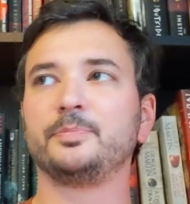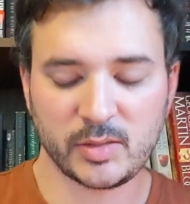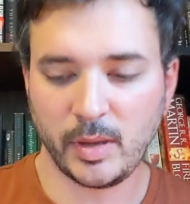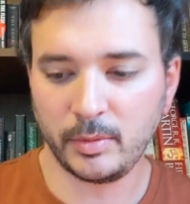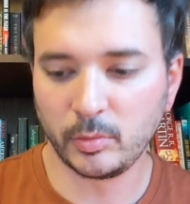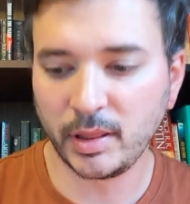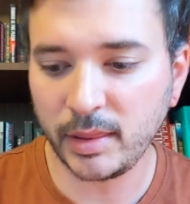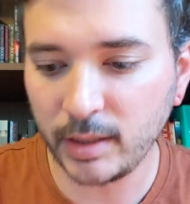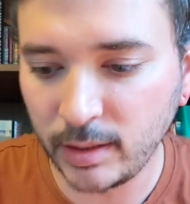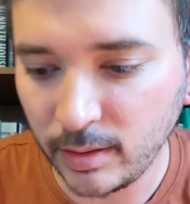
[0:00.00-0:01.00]
That's maybe one
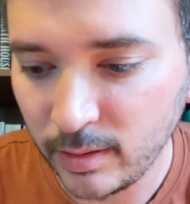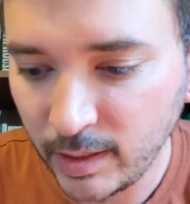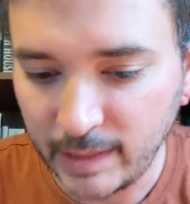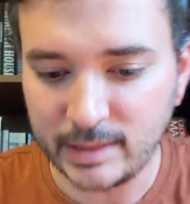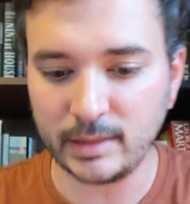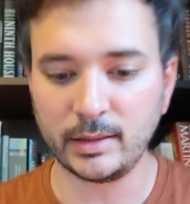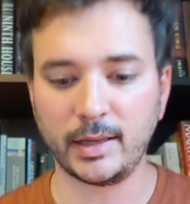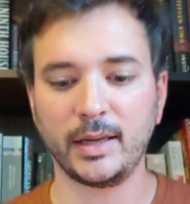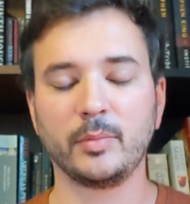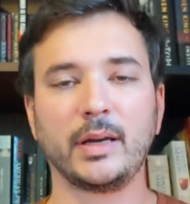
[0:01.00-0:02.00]
thing that I didn't
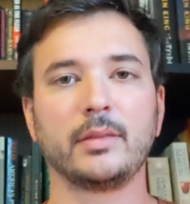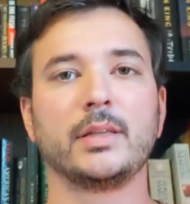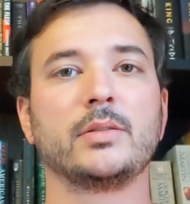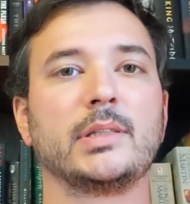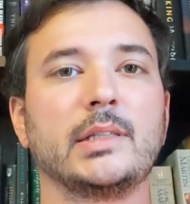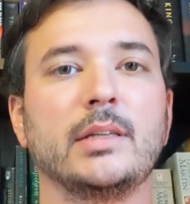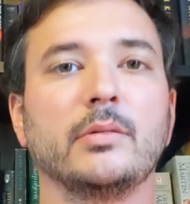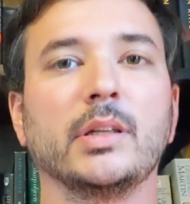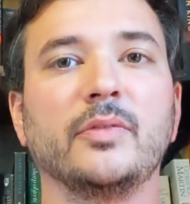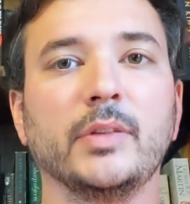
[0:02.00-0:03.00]
like about this, was it didn't
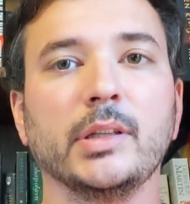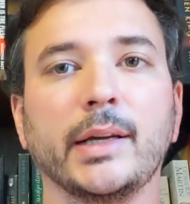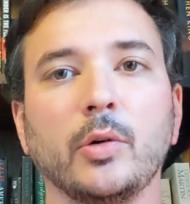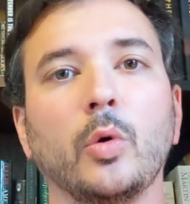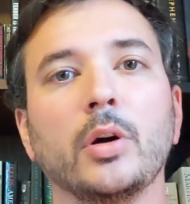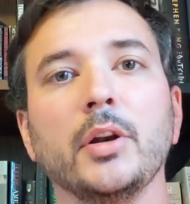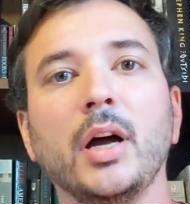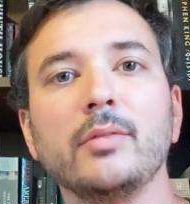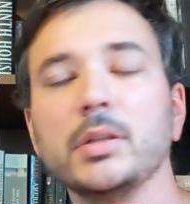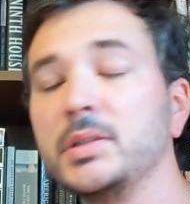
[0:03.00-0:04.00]
really feel like a horror
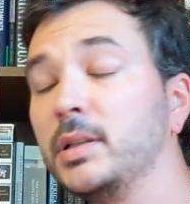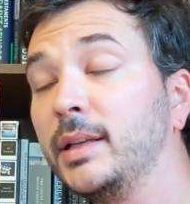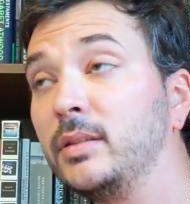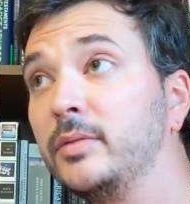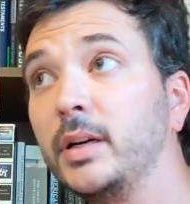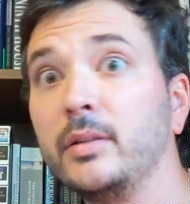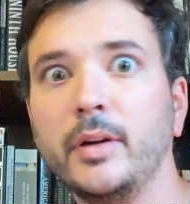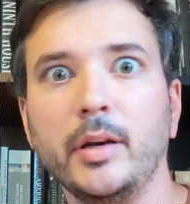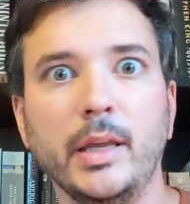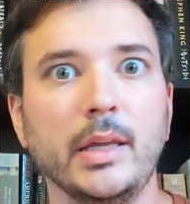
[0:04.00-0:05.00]
novel until, like, the very,
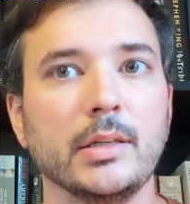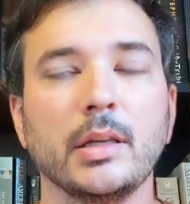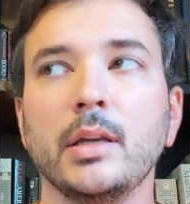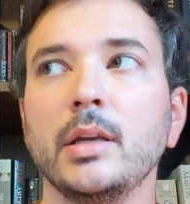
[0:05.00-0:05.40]
very end.